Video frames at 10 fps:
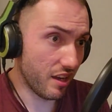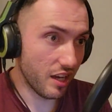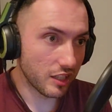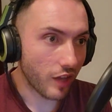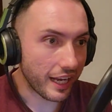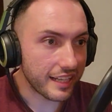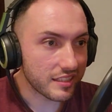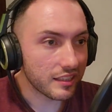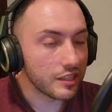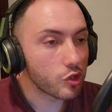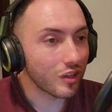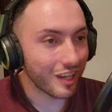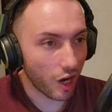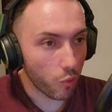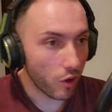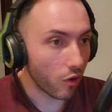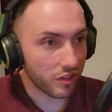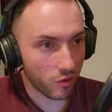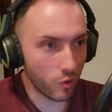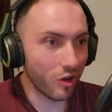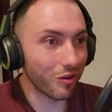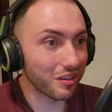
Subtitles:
Like it's literally a world in a world.